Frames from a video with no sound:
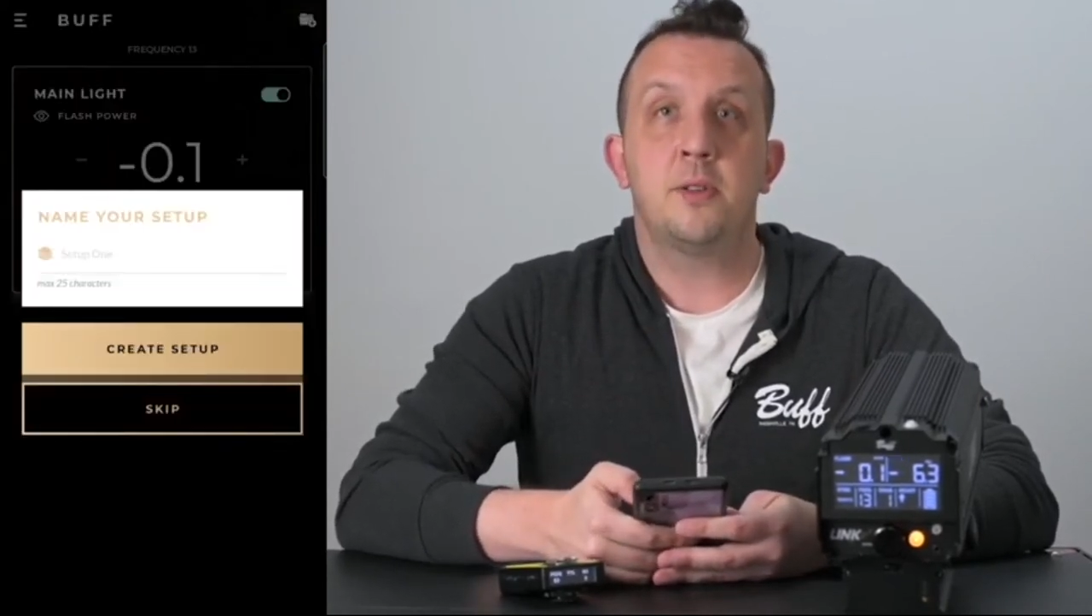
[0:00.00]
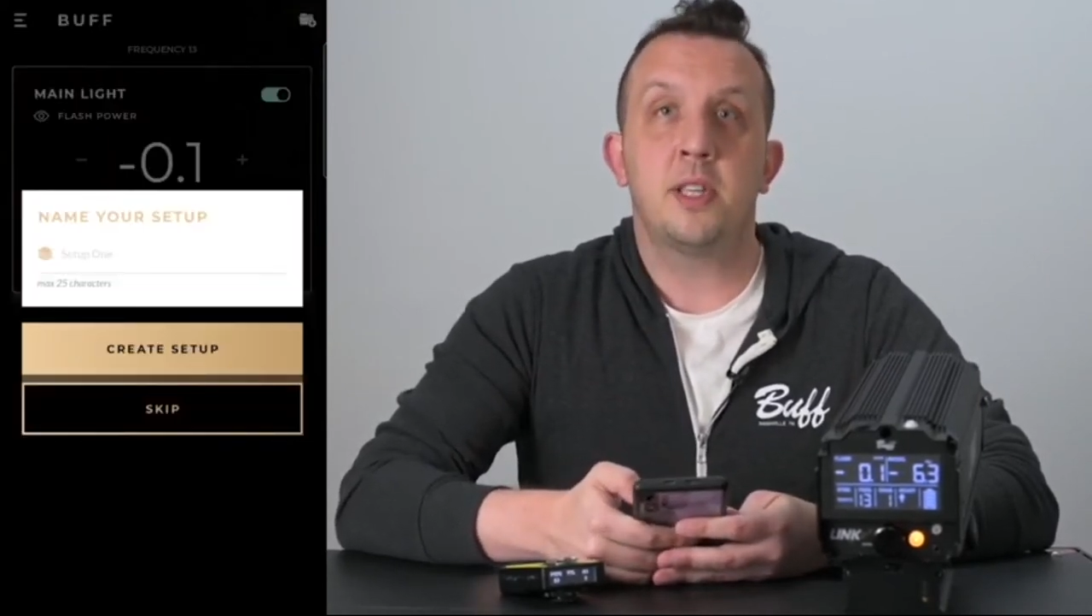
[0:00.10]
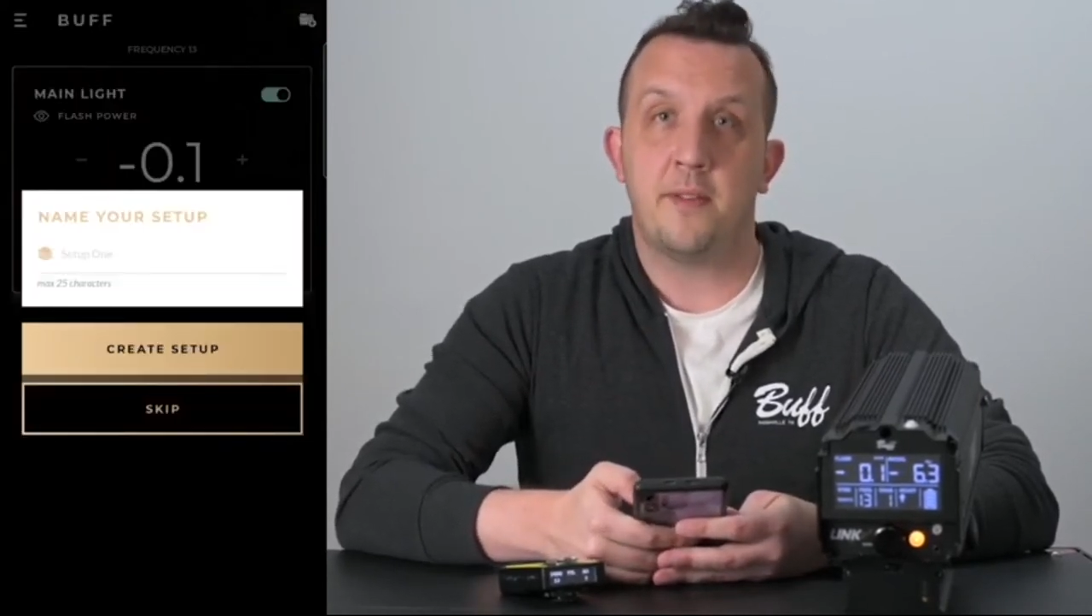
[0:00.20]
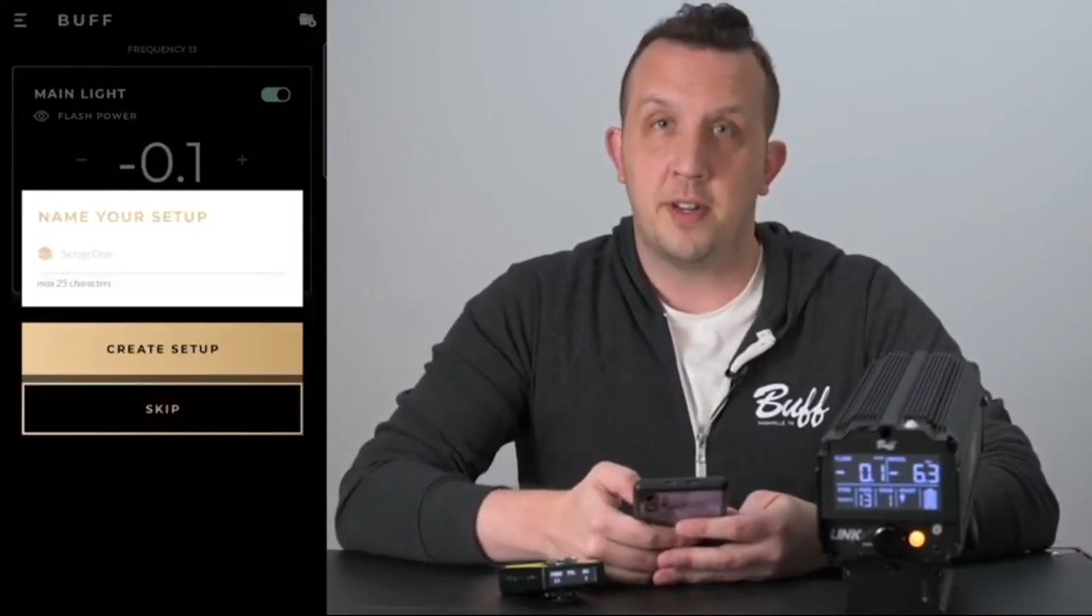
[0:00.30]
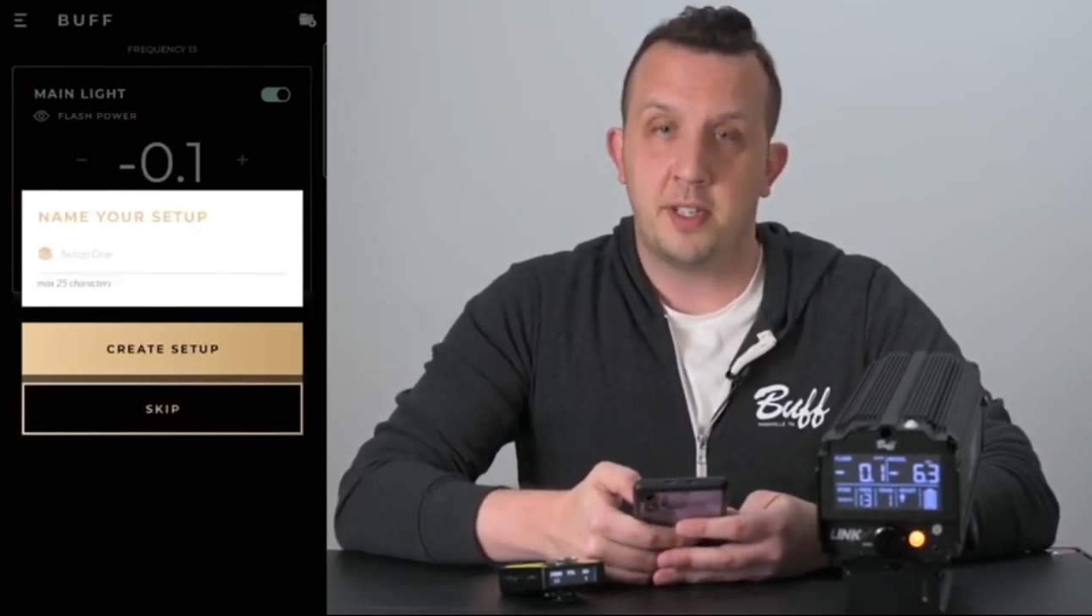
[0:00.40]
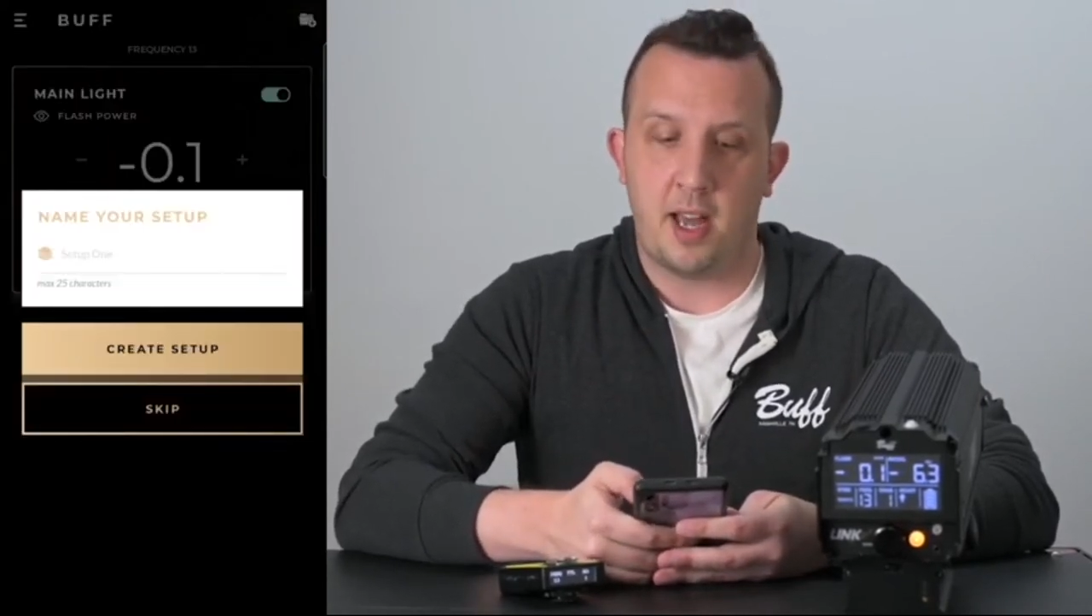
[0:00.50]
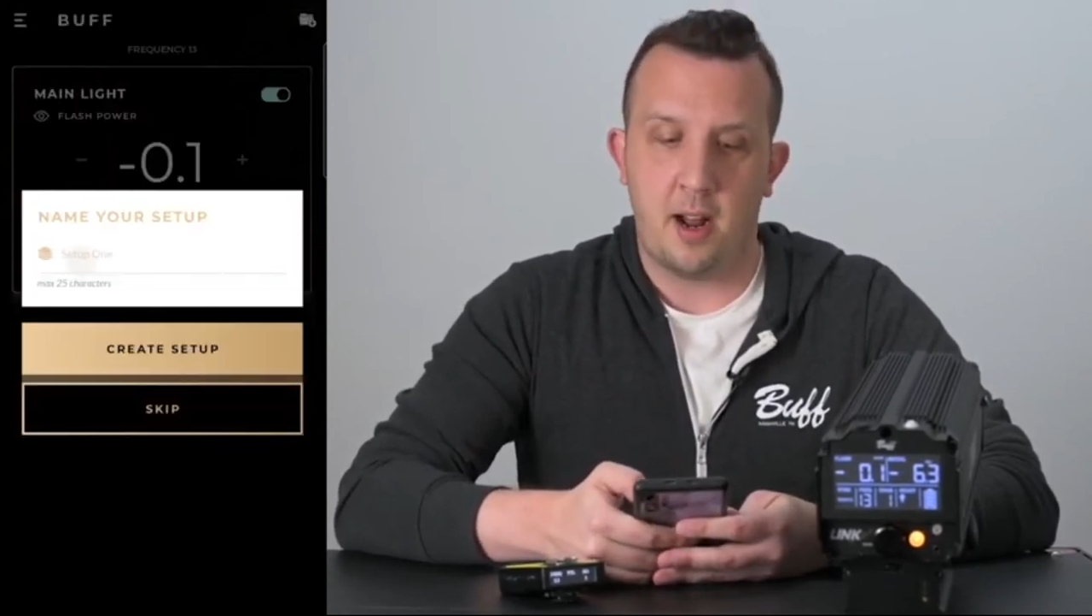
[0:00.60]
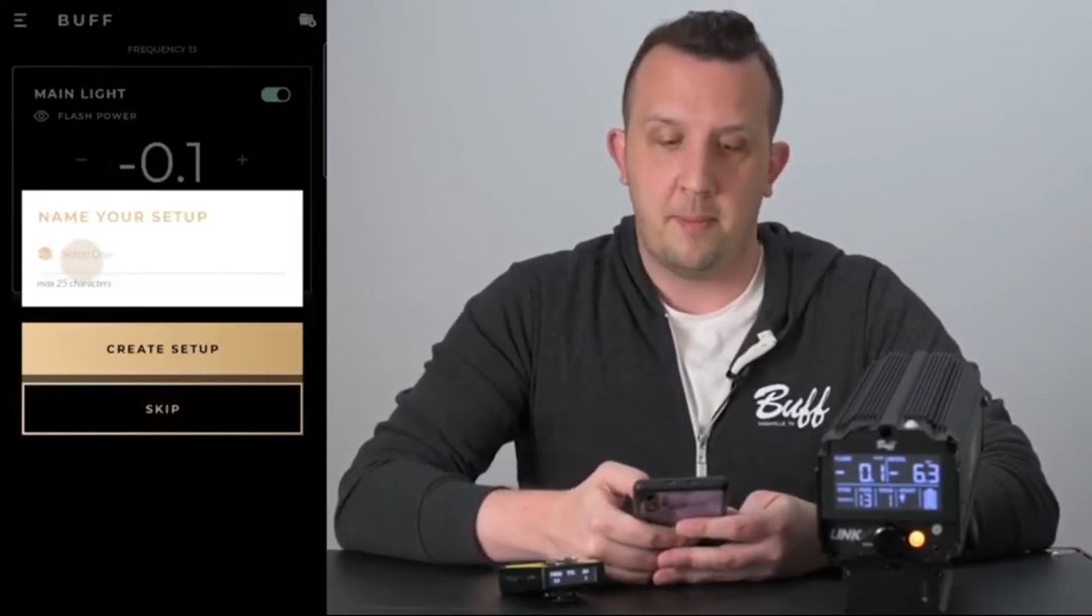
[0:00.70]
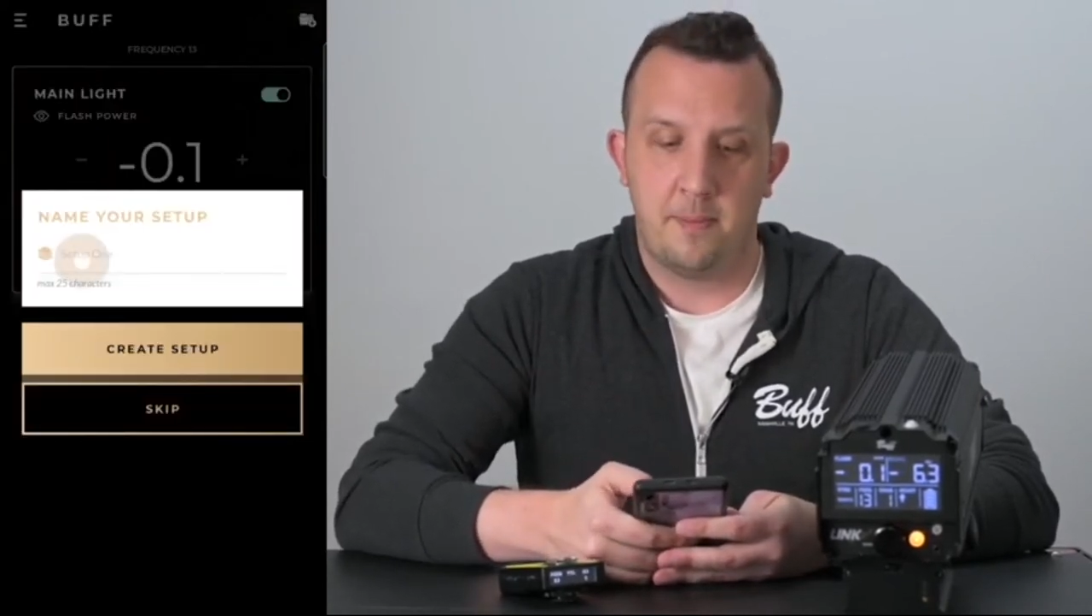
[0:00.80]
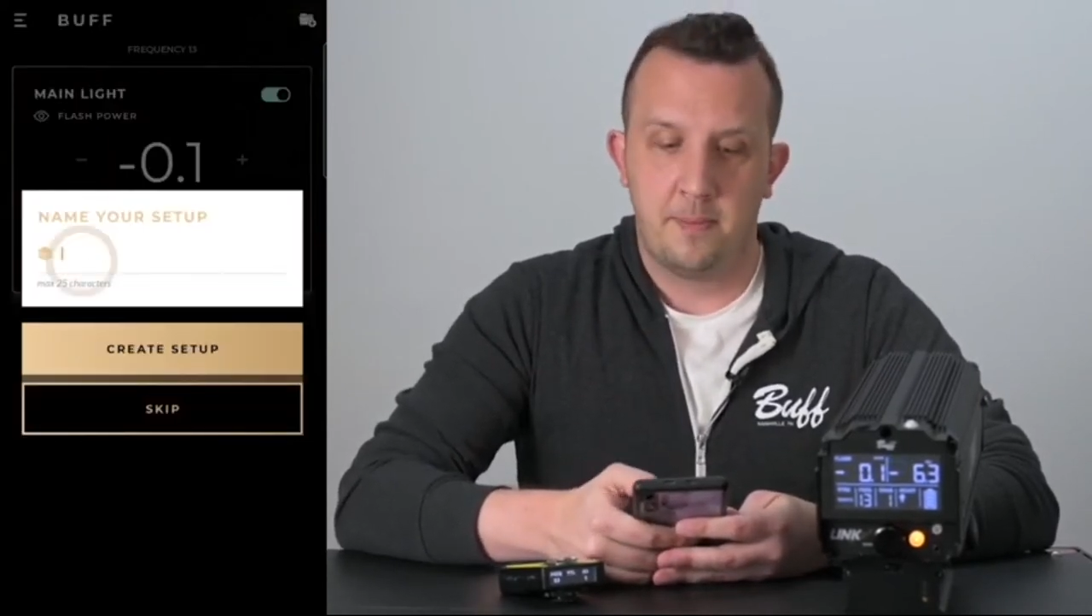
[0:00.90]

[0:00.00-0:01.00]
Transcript: save your setup.